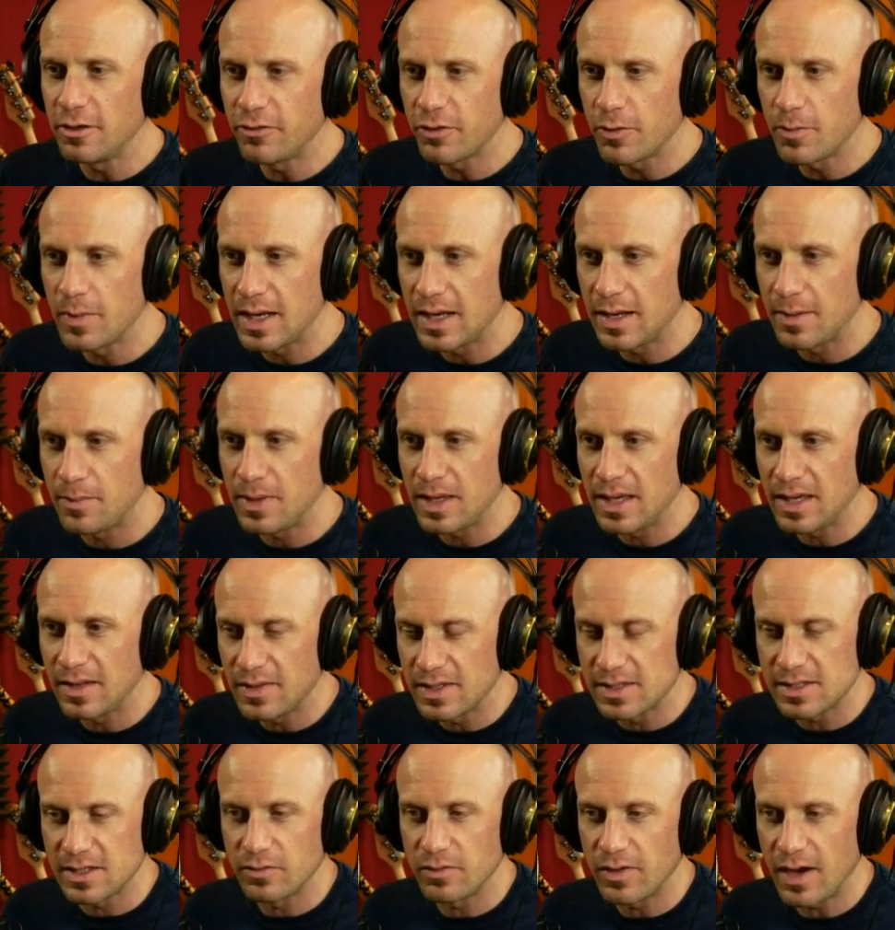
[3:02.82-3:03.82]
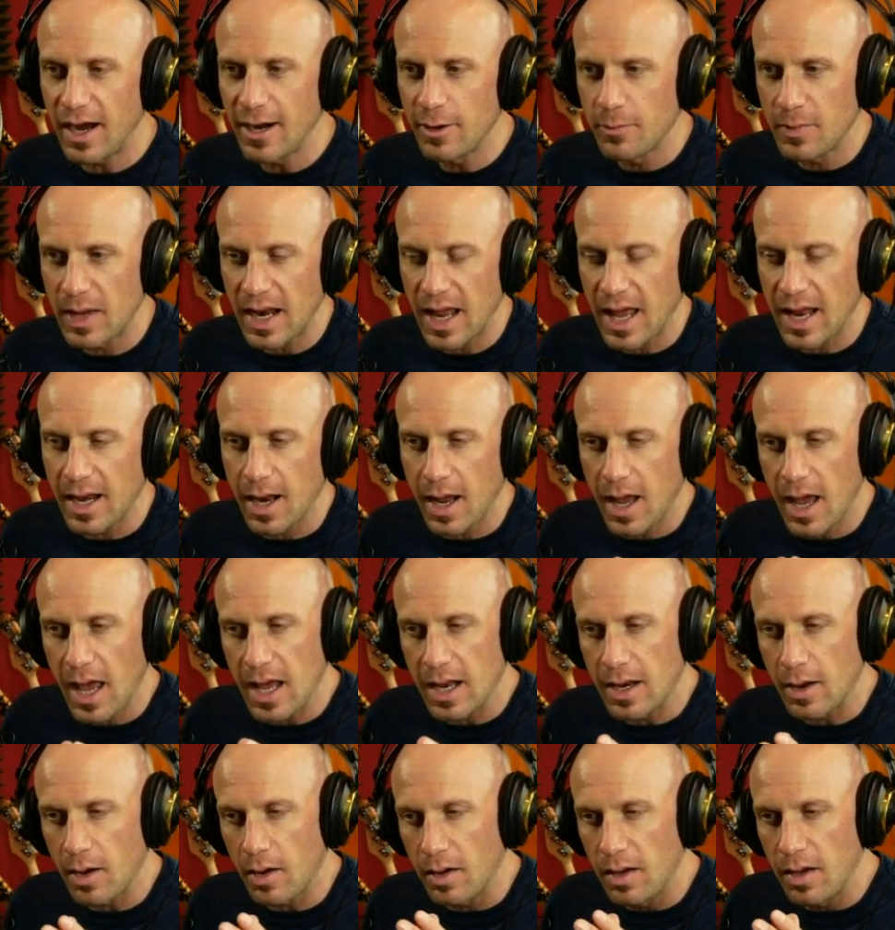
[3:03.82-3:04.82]
for me to be in this environment
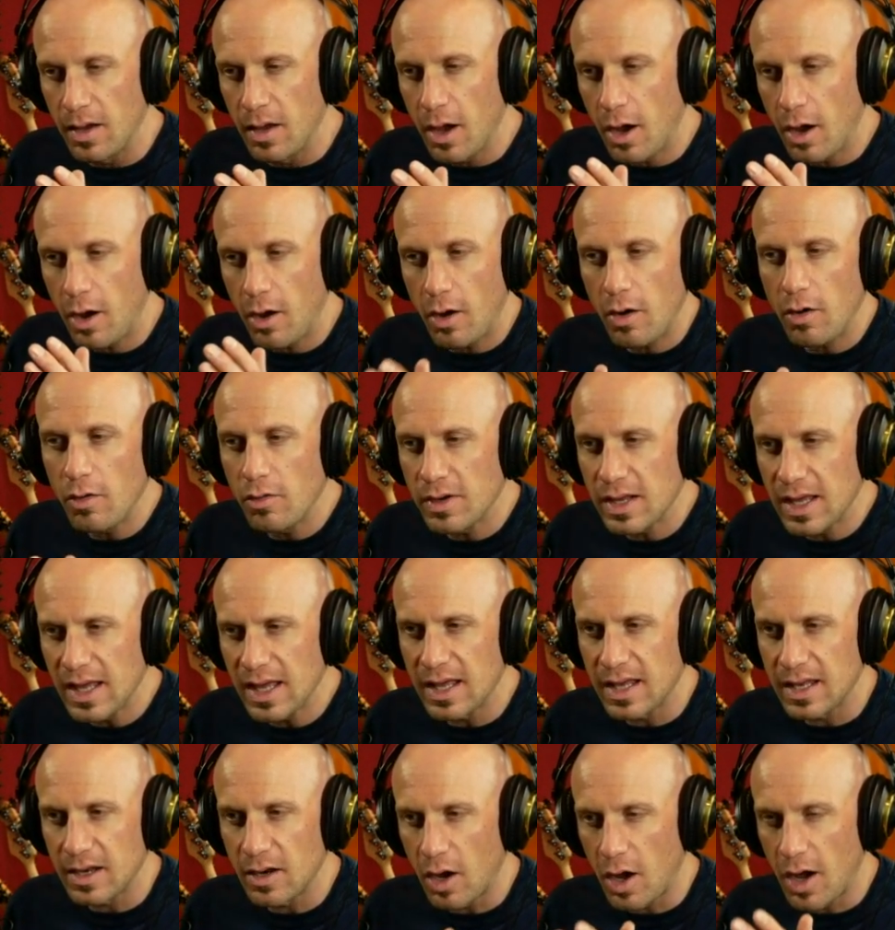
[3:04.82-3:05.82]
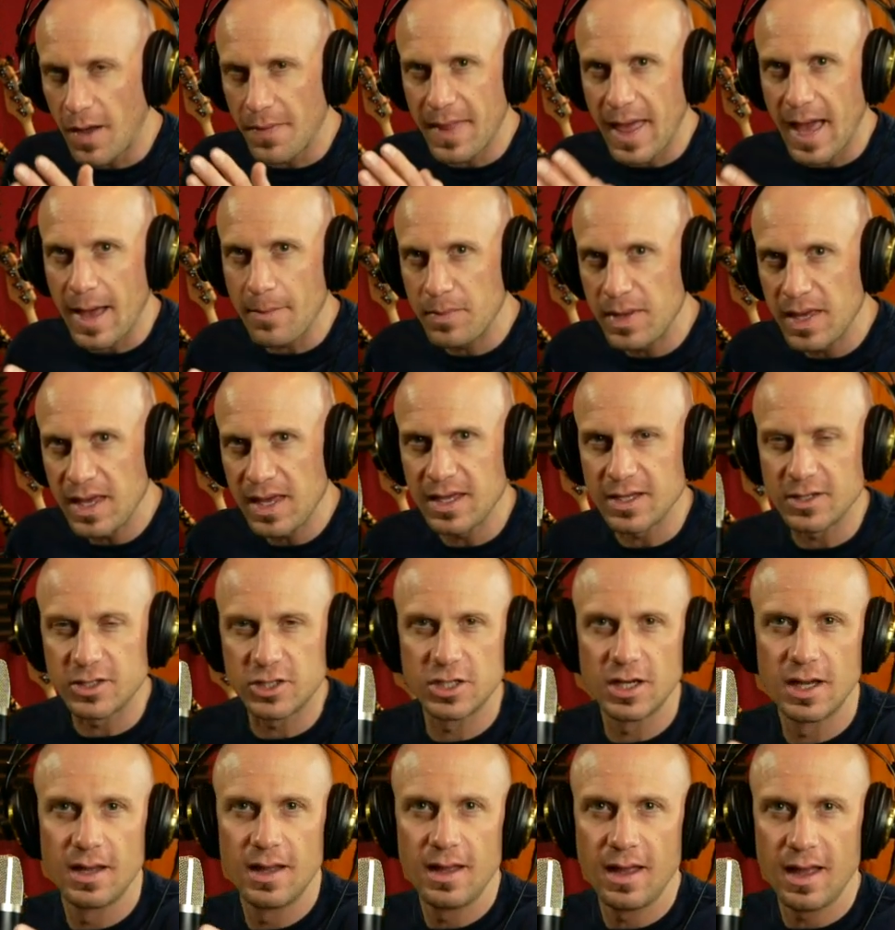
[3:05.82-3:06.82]
and hone in on that
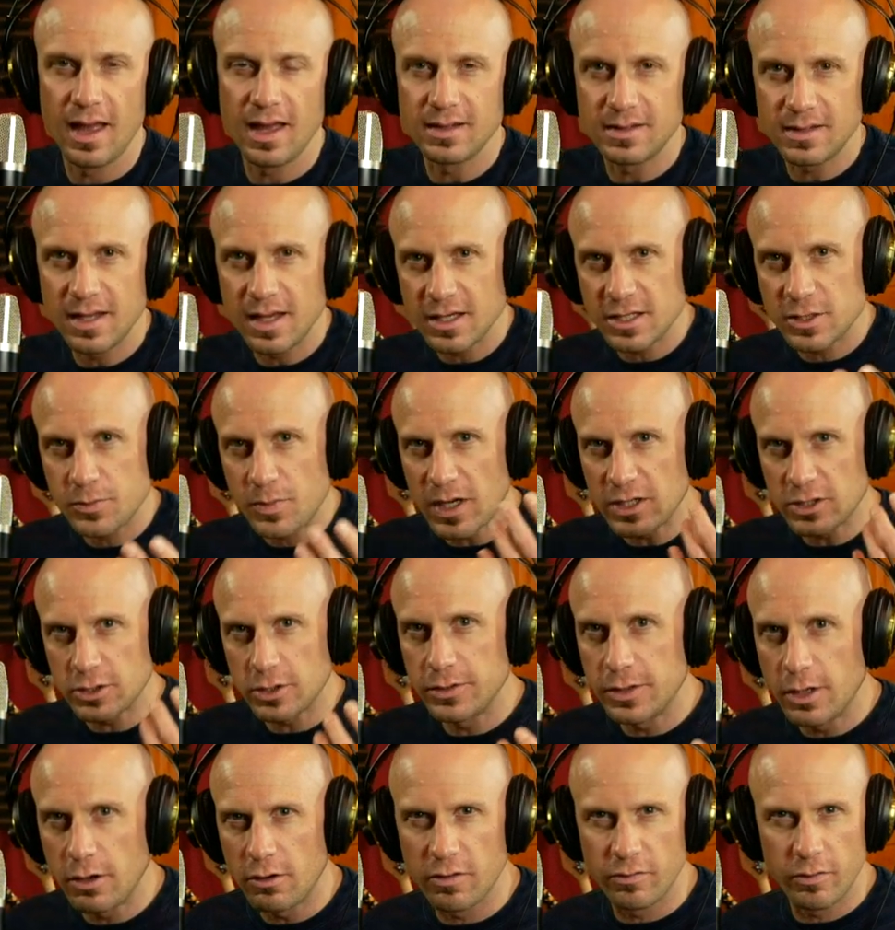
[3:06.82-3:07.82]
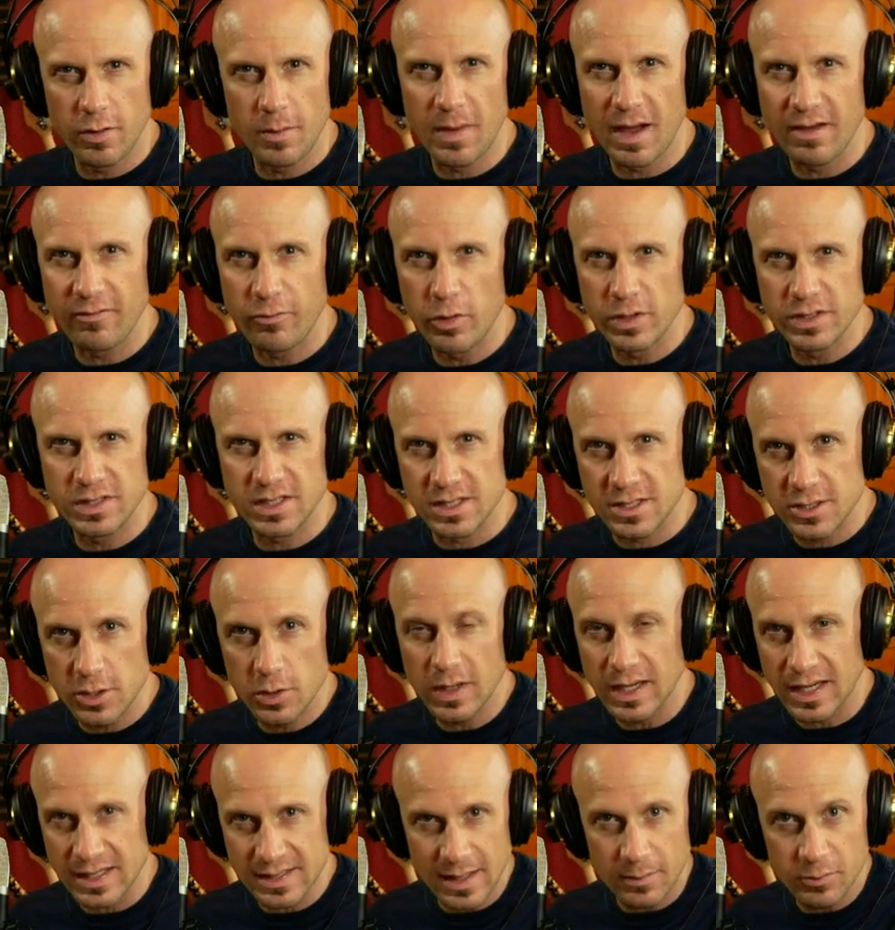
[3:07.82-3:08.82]
pitch and take special note of what my voice is
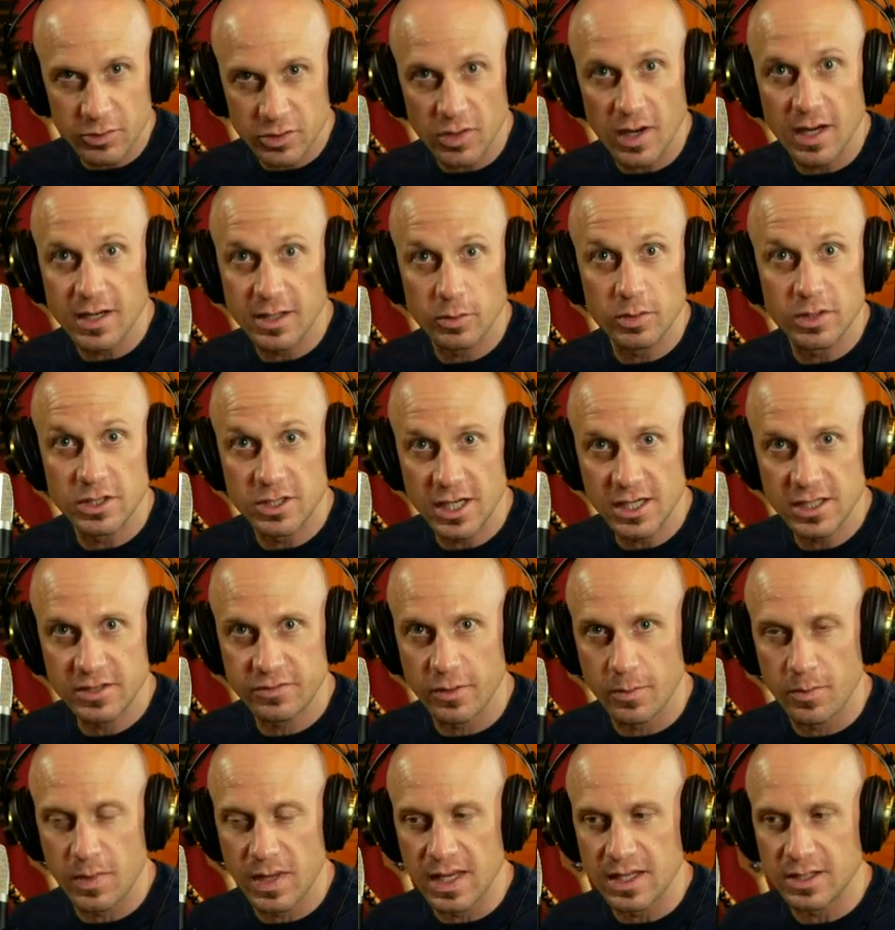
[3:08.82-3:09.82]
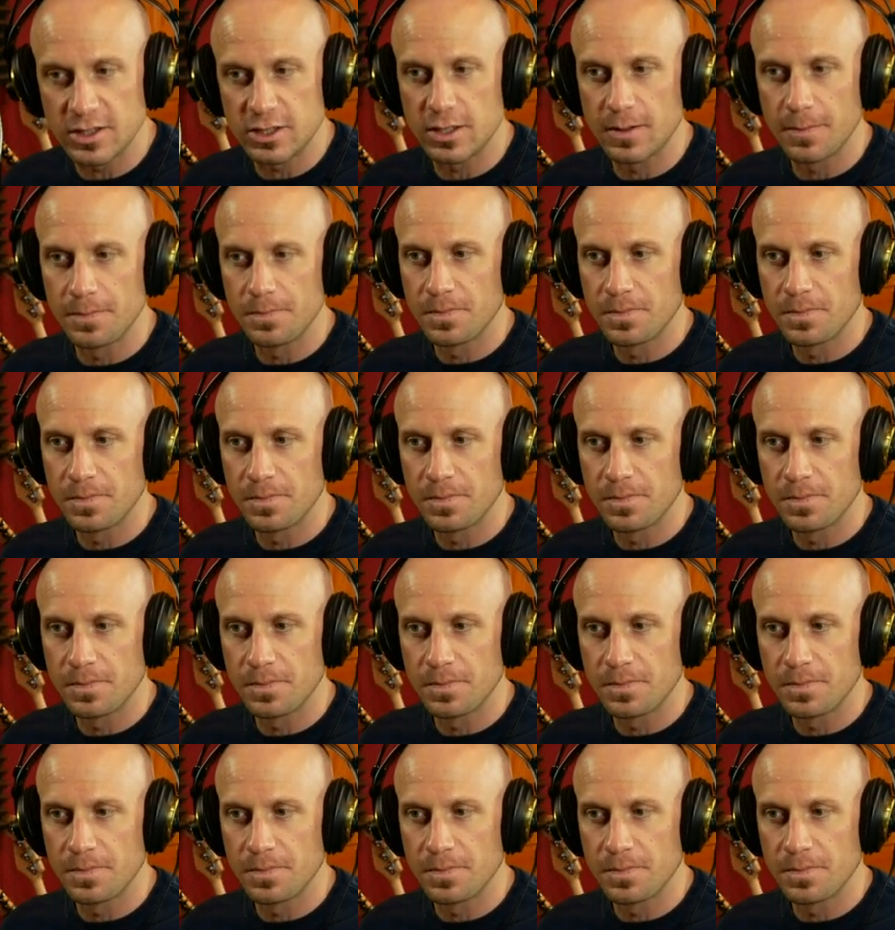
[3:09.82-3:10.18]
doing as I'm trying to adjust for pitch.